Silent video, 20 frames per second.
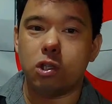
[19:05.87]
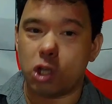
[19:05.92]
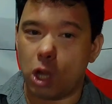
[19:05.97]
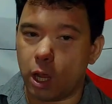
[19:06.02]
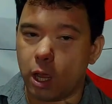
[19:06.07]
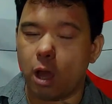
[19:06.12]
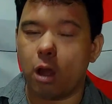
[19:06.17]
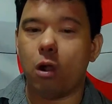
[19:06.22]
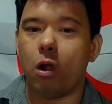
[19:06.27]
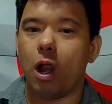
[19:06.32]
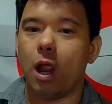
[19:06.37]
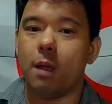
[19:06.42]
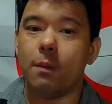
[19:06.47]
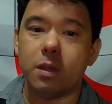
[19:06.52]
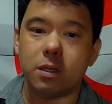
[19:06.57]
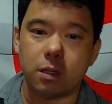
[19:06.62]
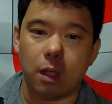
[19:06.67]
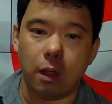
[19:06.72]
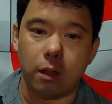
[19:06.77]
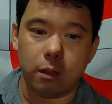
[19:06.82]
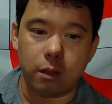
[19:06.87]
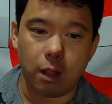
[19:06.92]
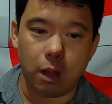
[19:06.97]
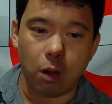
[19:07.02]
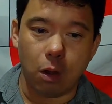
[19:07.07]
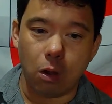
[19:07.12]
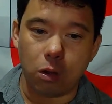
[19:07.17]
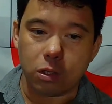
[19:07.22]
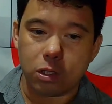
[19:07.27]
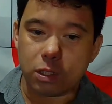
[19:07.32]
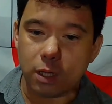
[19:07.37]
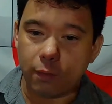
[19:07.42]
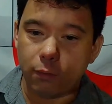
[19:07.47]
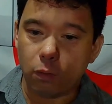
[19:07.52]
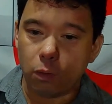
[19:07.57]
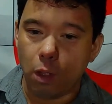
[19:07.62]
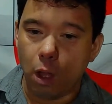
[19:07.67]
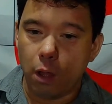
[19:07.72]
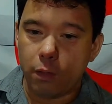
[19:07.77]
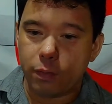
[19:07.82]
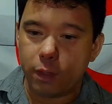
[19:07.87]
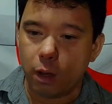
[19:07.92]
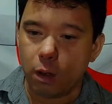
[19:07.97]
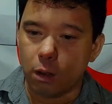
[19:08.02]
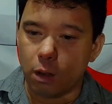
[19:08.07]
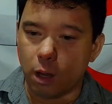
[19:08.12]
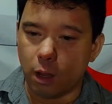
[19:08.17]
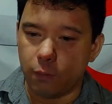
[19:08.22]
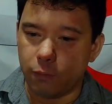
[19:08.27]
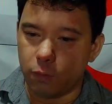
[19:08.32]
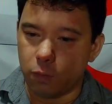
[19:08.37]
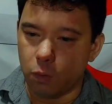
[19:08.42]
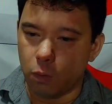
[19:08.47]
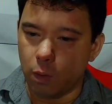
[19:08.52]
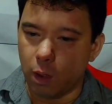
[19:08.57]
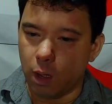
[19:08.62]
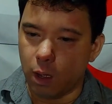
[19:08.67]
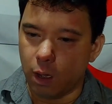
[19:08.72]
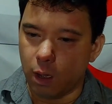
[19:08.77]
check out our Amazon. There are several on there. If you